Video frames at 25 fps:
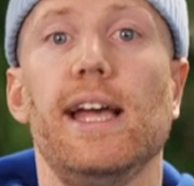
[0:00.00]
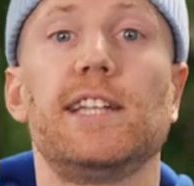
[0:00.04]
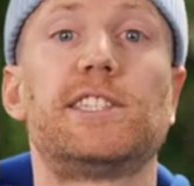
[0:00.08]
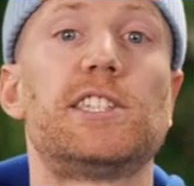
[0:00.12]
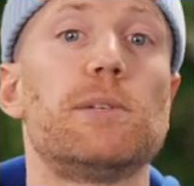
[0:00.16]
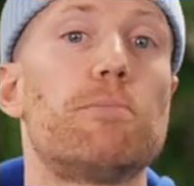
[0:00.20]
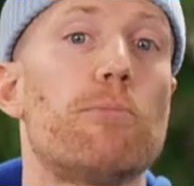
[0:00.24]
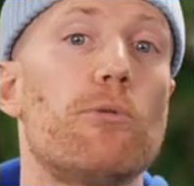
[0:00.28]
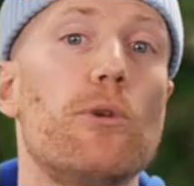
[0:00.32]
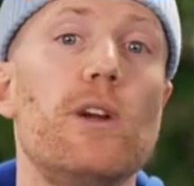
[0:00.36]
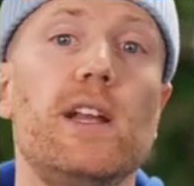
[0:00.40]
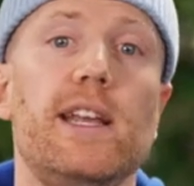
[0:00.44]
It's
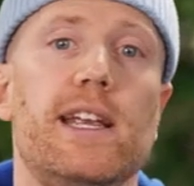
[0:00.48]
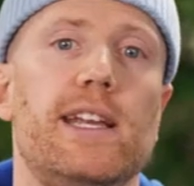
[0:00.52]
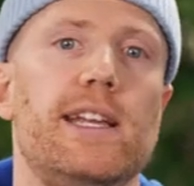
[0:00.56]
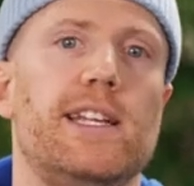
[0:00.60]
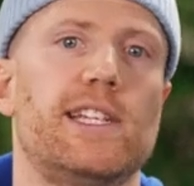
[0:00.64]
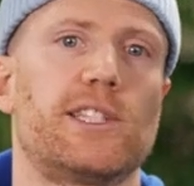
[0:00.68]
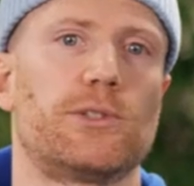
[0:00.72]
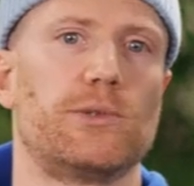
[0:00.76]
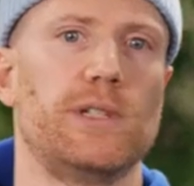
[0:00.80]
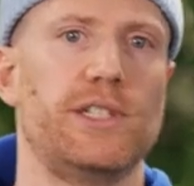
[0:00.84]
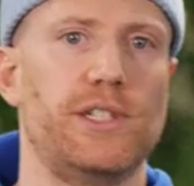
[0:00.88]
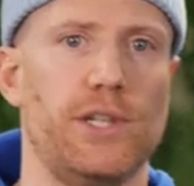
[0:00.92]
a print
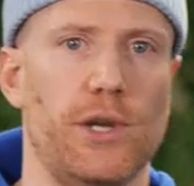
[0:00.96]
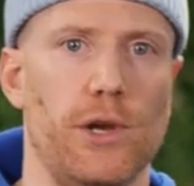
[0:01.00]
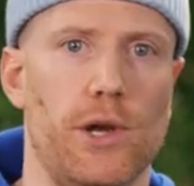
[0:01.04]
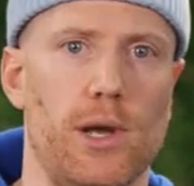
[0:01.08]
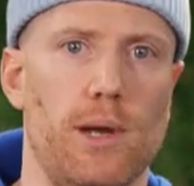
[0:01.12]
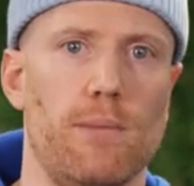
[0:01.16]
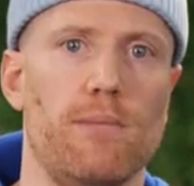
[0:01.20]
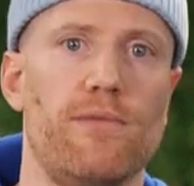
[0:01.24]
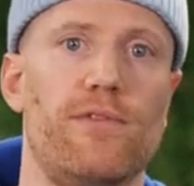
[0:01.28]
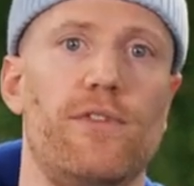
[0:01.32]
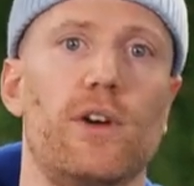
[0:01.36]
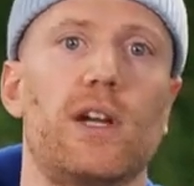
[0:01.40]
industry
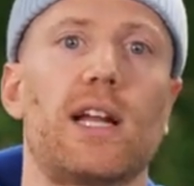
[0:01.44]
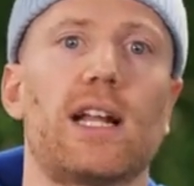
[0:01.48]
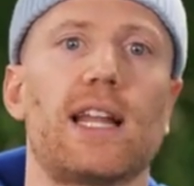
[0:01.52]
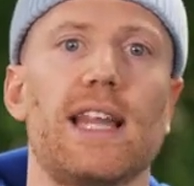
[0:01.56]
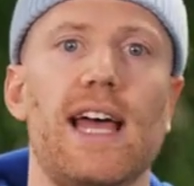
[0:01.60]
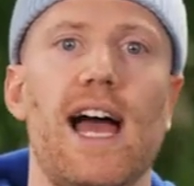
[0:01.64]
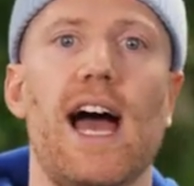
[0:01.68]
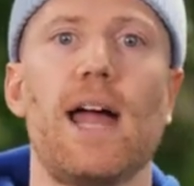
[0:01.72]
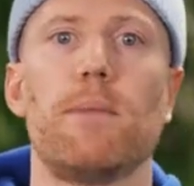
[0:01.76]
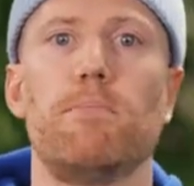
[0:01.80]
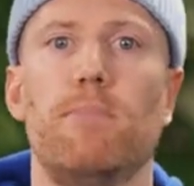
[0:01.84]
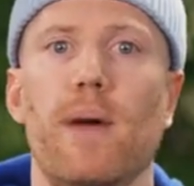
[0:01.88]
term for
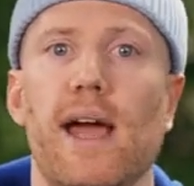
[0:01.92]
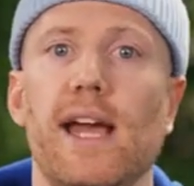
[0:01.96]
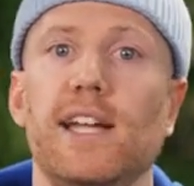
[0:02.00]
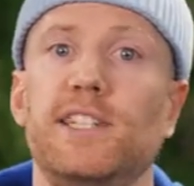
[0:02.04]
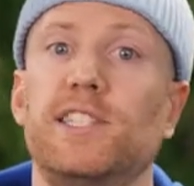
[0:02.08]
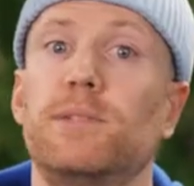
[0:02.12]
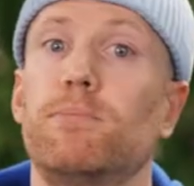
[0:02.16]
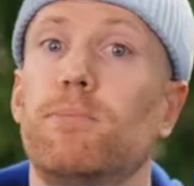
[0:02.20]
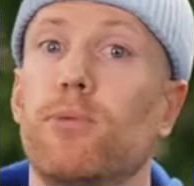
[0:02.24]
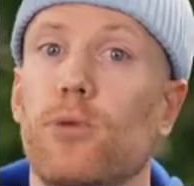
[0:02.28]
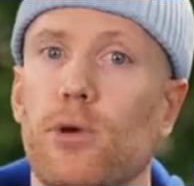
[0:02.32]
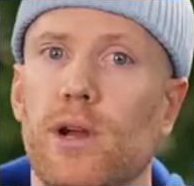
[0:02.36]
cloud
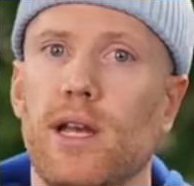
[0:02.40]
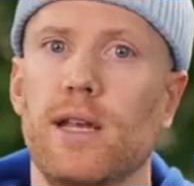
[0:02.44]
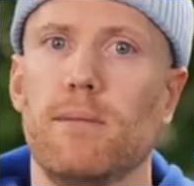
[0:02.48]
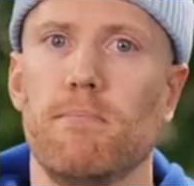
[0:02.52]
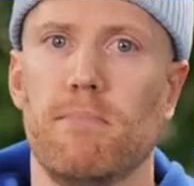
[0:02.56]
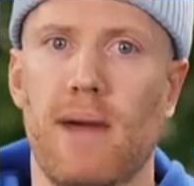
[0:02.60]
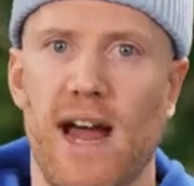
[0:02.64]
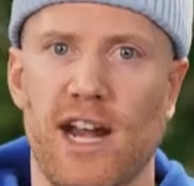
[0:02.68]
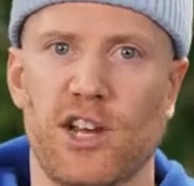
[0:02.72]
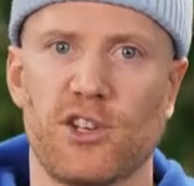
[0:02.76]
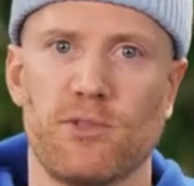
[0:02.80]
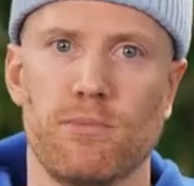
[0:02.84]
based print
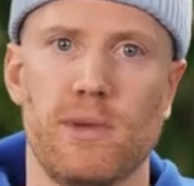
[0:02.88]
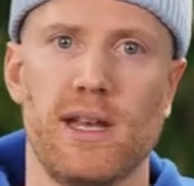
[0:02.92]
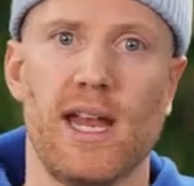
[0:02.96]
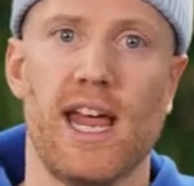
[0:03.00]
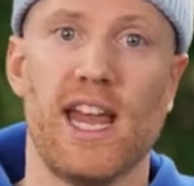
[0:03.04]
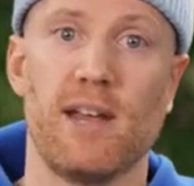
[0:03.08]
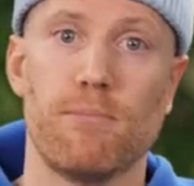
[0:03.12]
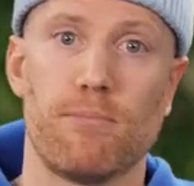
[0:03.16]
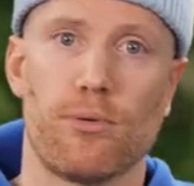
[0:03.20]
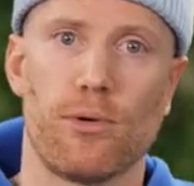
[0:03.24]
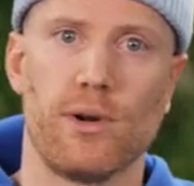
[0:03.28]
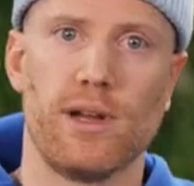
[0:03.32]
management
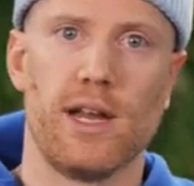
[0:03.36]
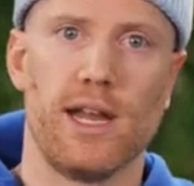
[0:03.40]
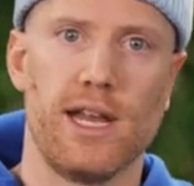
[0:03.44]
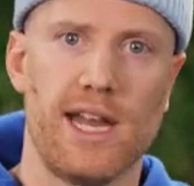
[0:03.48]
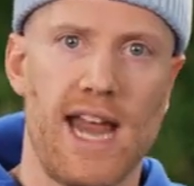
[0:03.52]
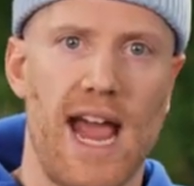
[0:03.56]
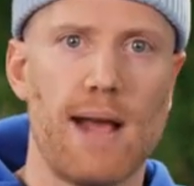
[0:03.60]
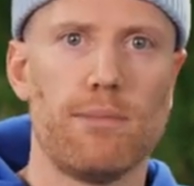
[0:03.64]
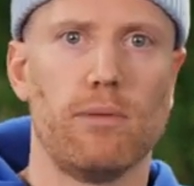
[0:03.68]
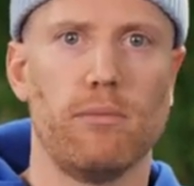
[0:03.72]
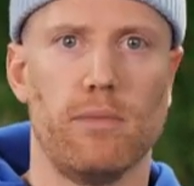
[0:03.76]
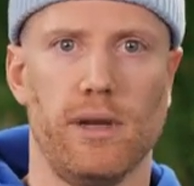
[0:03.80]
and print
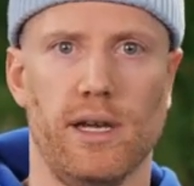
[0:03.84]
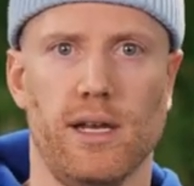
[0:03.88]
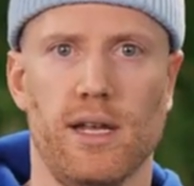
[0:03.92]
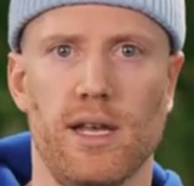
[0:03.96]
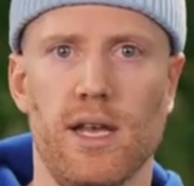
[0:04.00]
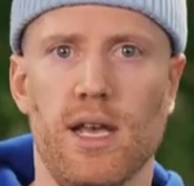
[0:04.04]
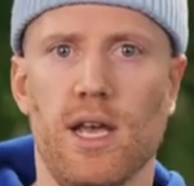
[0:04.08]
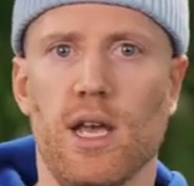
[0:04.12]
enablement,